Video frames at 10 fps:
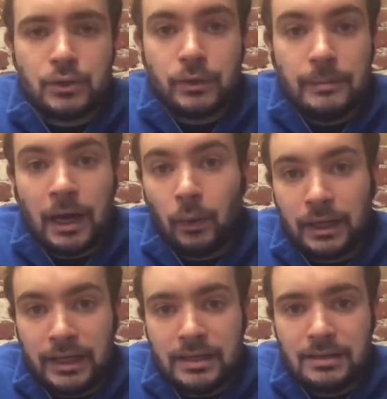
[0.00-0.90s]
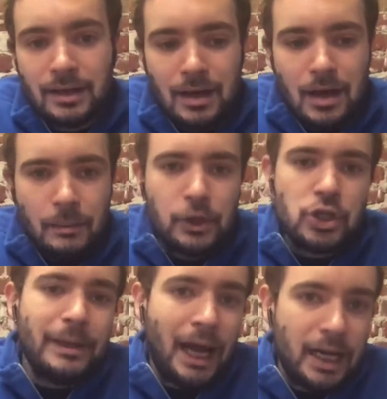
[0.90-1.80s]
It doesn't really matter what it is, but it
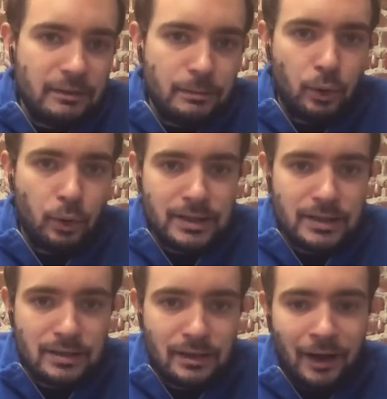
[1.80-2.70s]
should be kind of important.